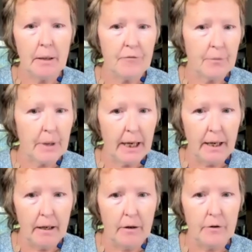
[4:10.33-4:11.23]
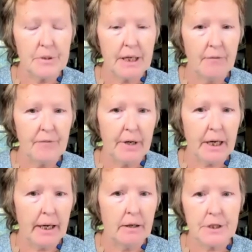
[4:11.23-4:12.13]
come from care homes, have
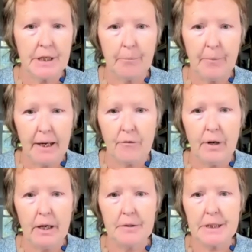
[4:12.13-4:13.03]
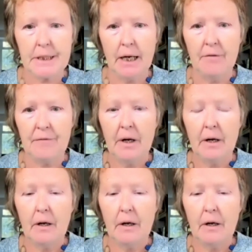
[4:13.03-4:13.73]
very chaotic backgrounds, have